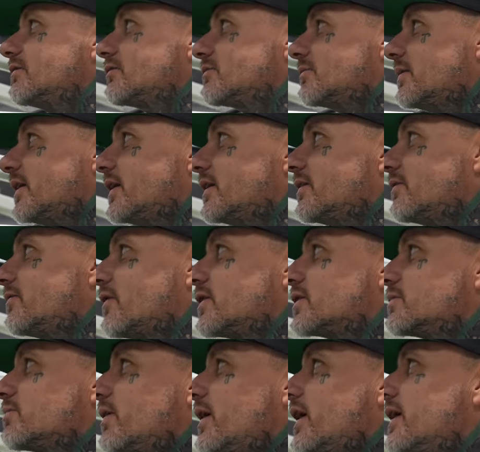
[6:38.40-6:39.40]
it was my
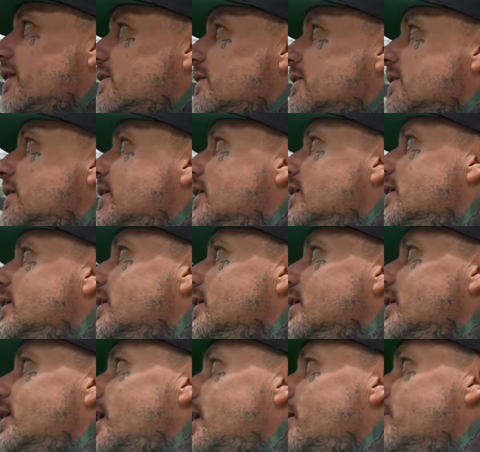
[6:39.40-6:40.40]
first press.
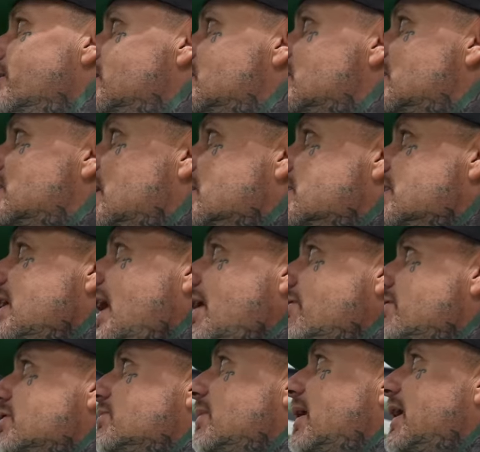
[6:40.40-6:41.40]
Um, it just doesn't
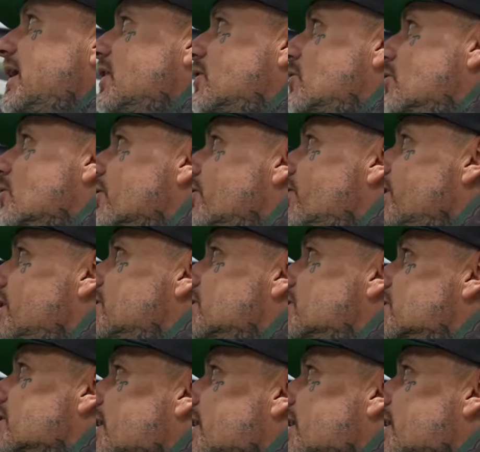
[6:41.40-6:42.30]
have as many cool features